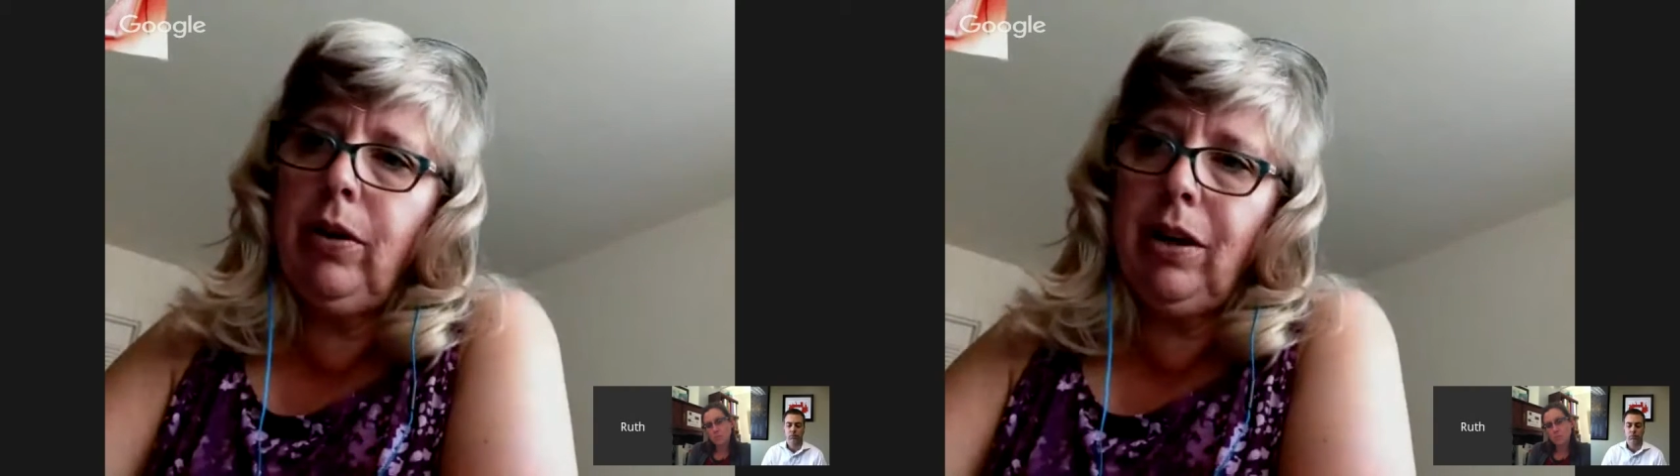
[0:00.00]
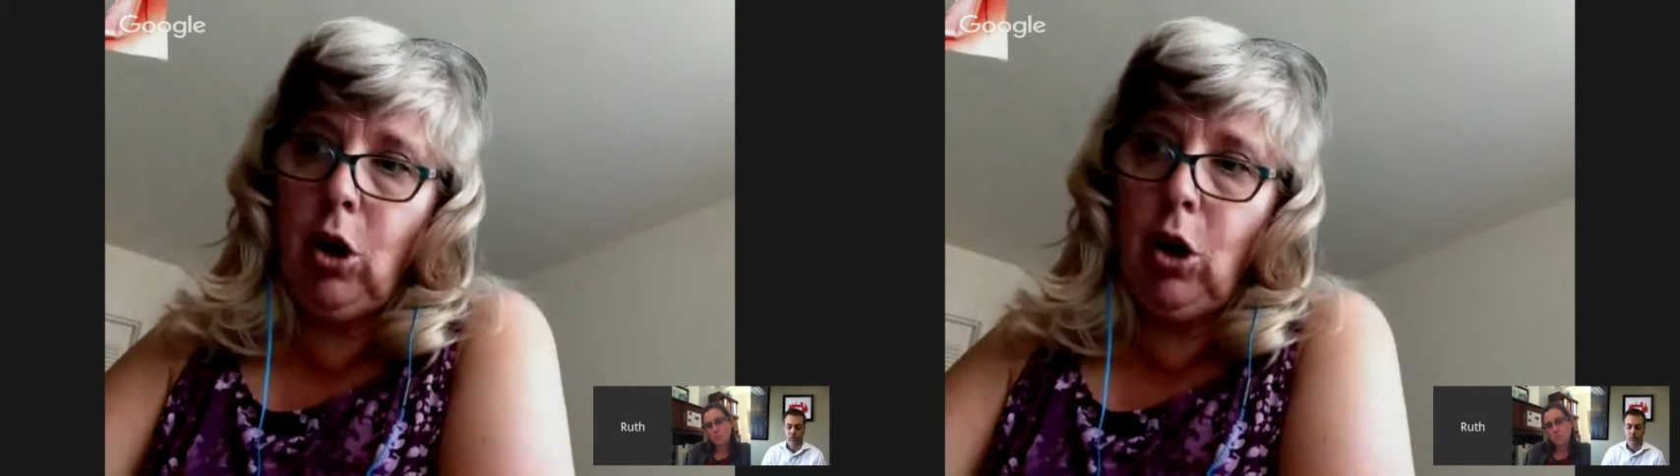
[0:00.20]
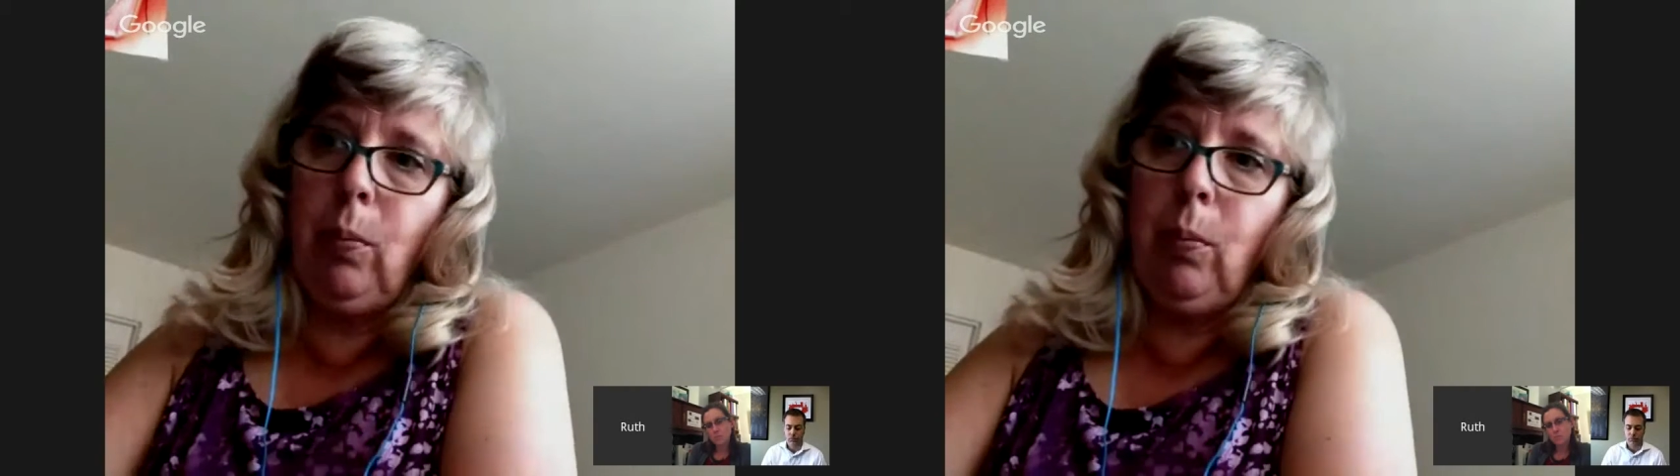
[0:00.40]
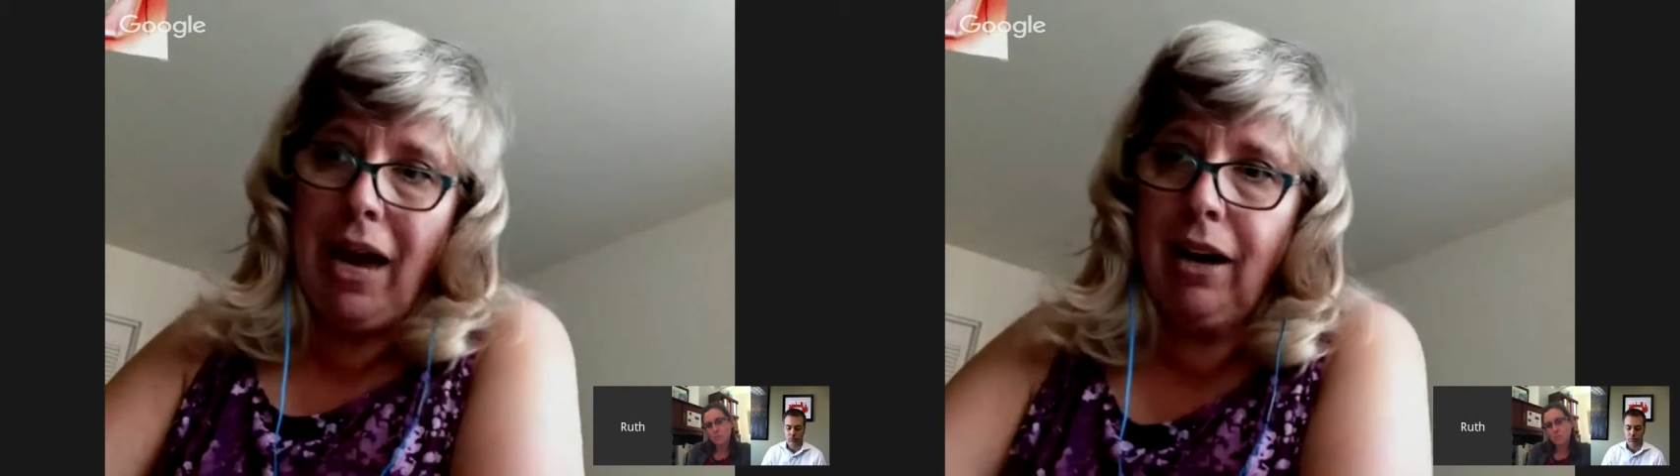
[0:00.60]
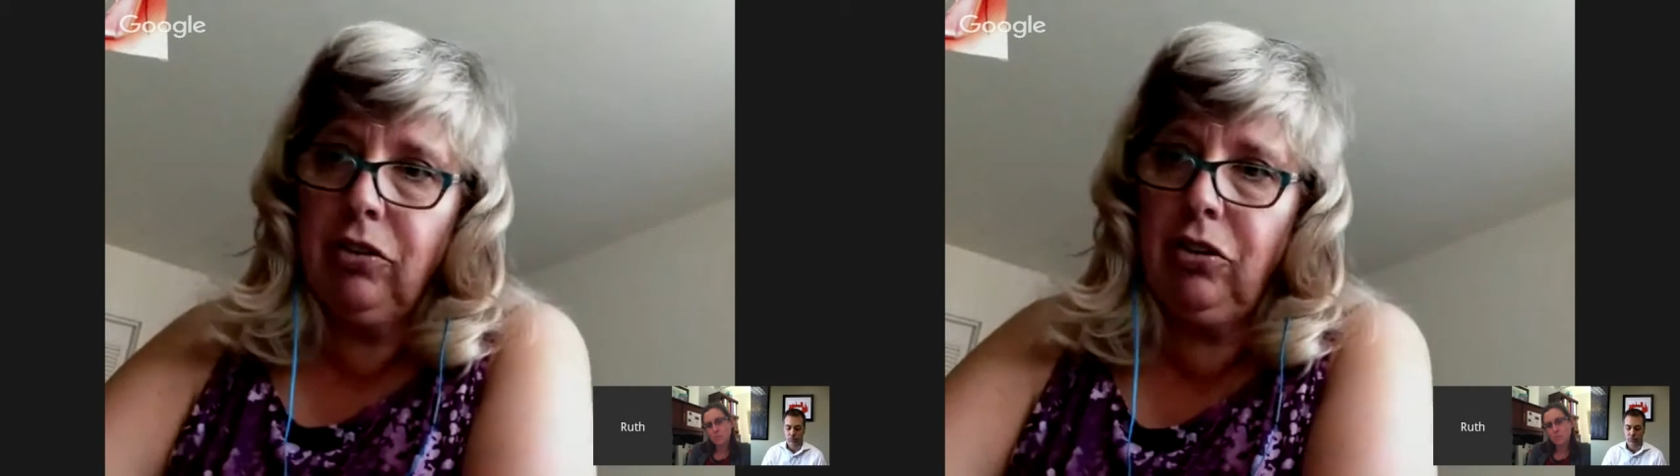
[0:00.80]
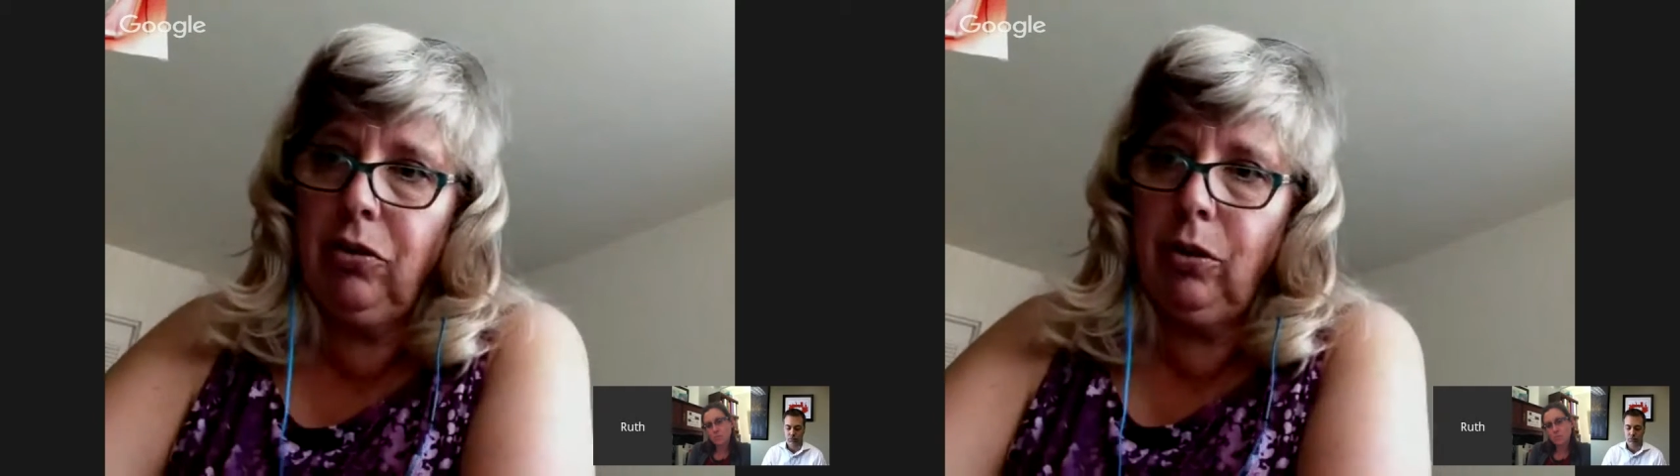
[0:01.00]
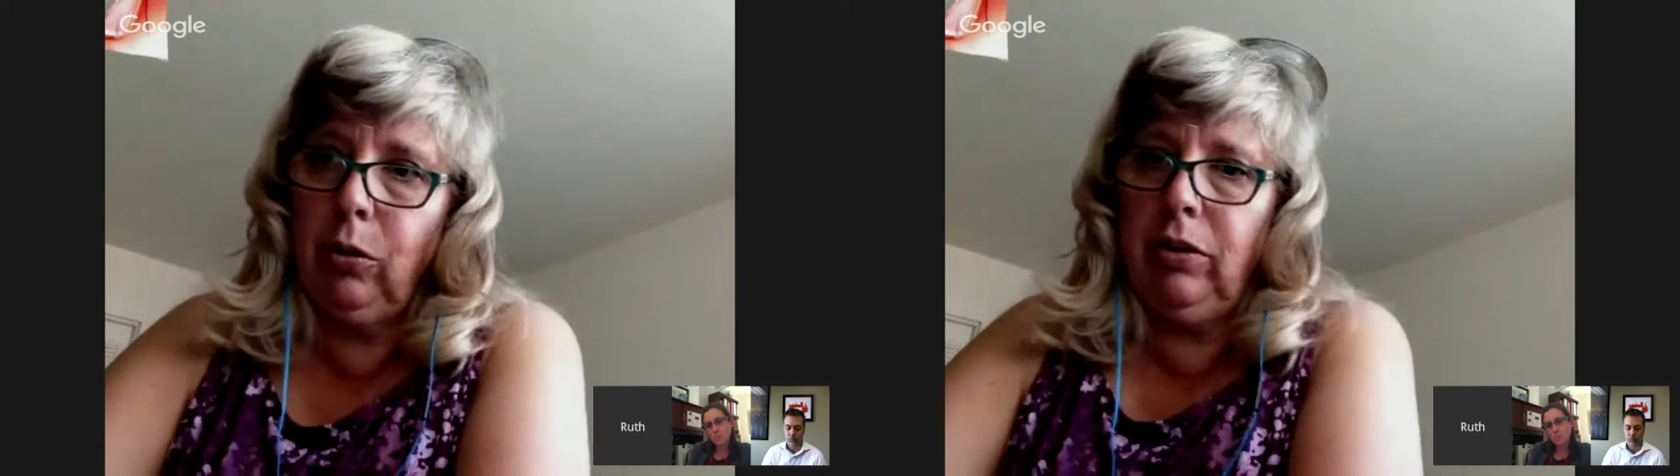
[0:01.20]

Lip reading: can go back to the